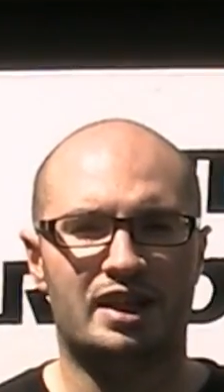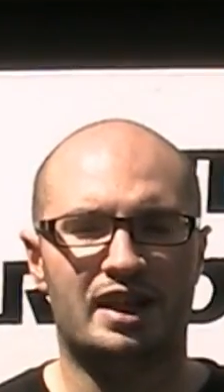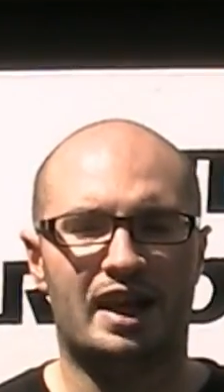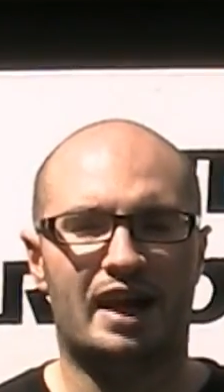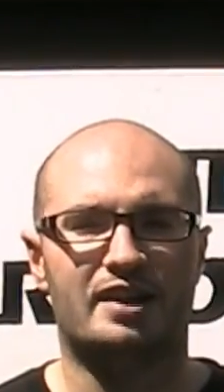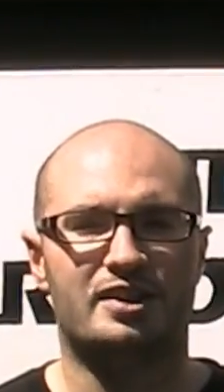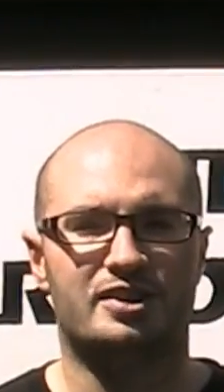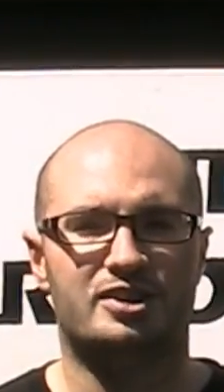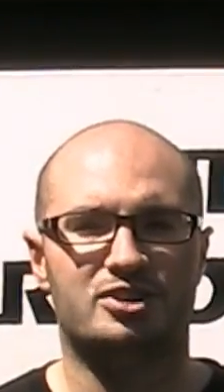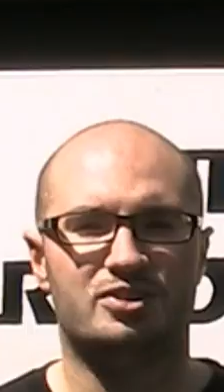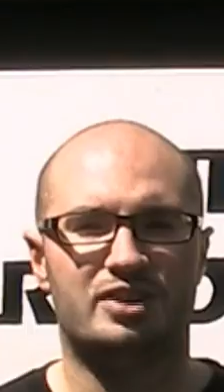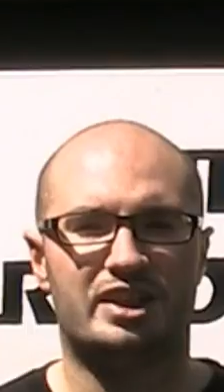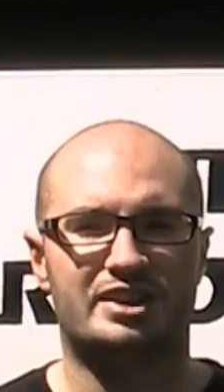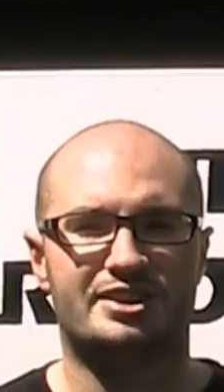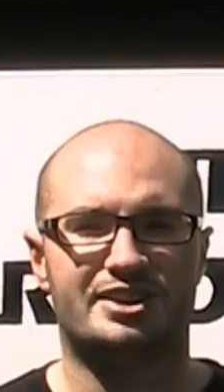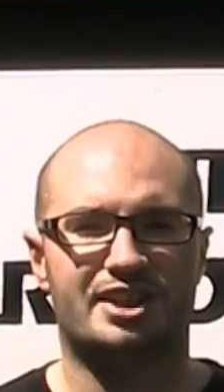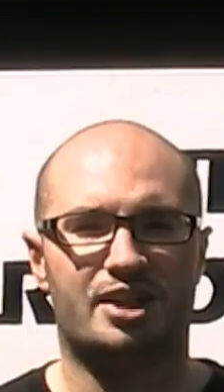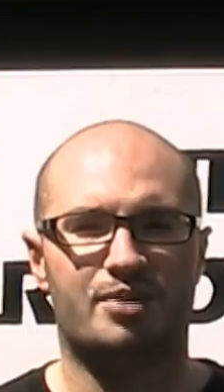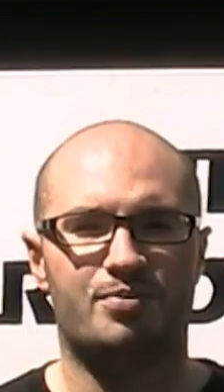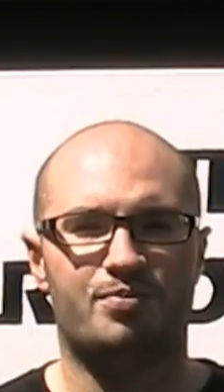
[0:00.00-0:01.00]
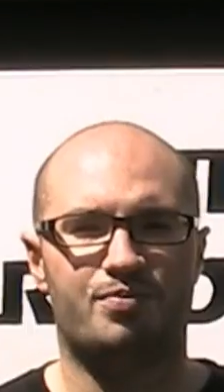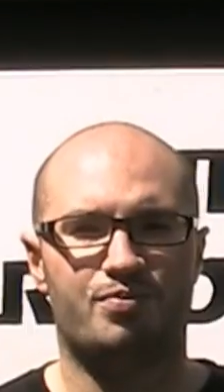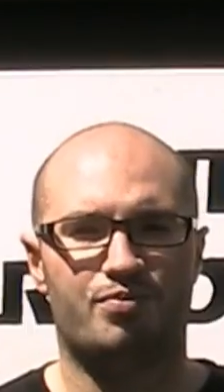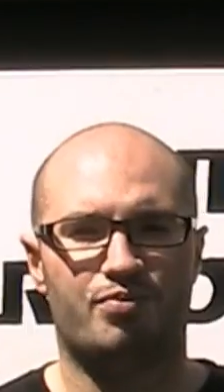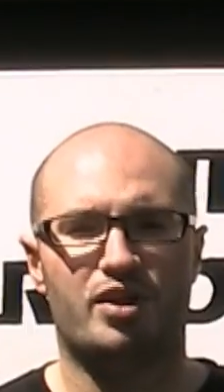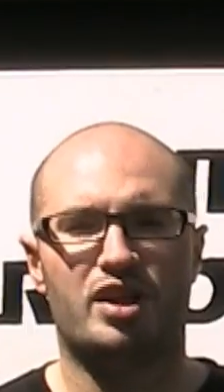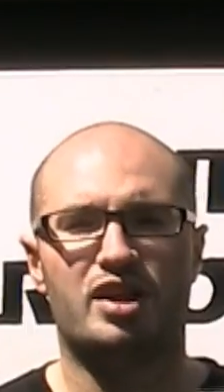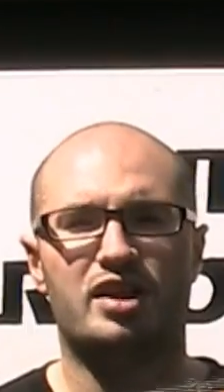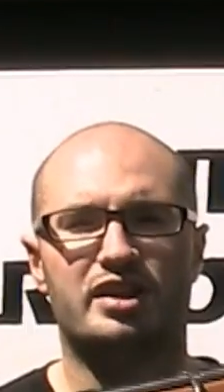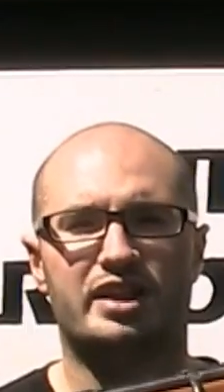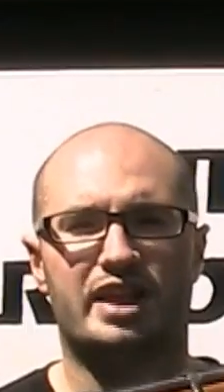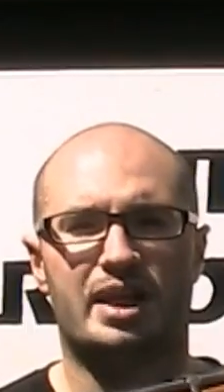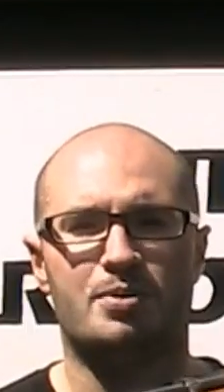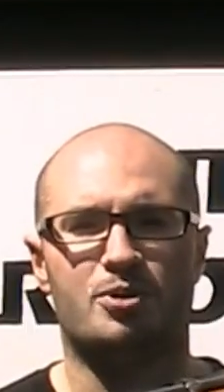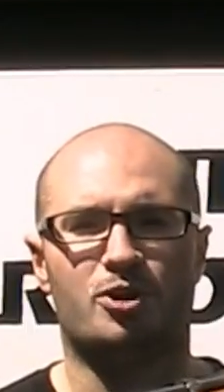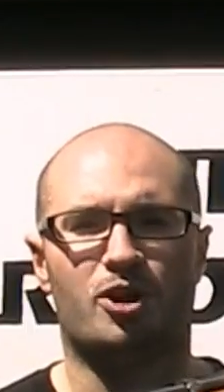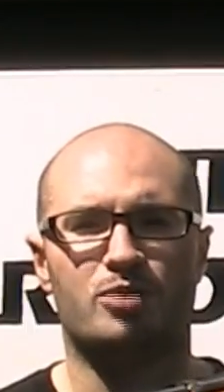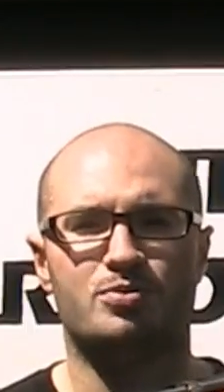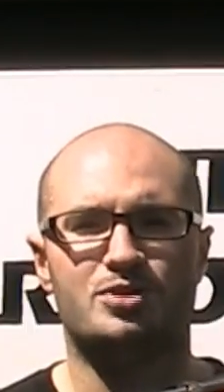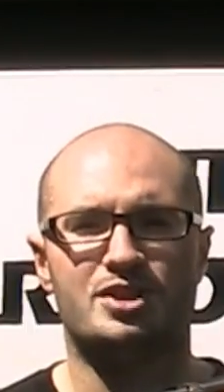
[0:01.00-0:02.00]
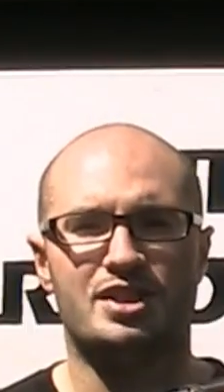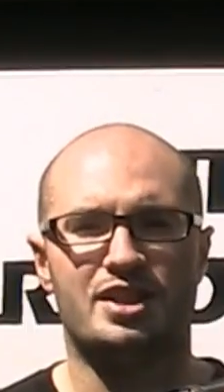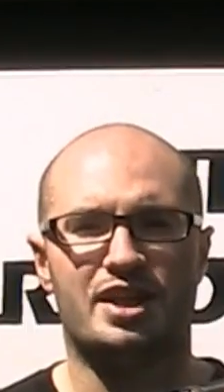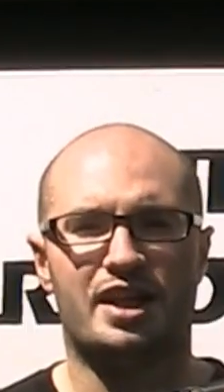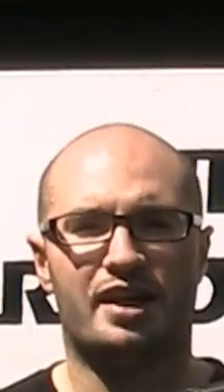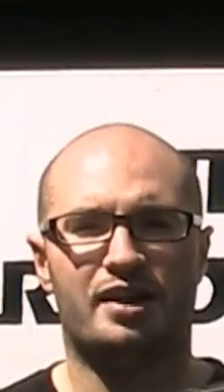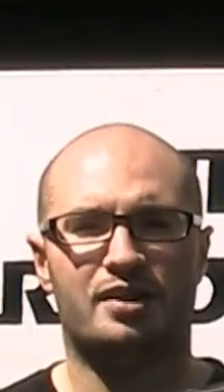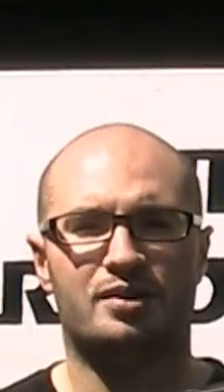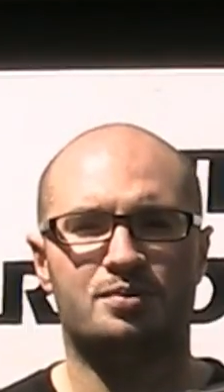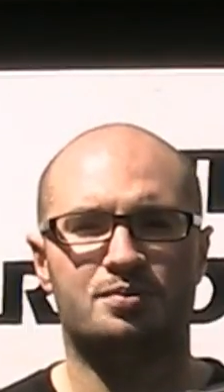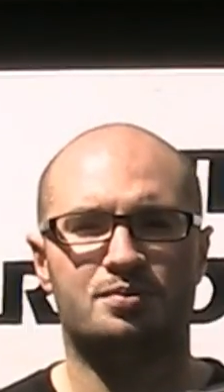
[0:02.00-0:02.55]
and until next time, keep your arms in the air.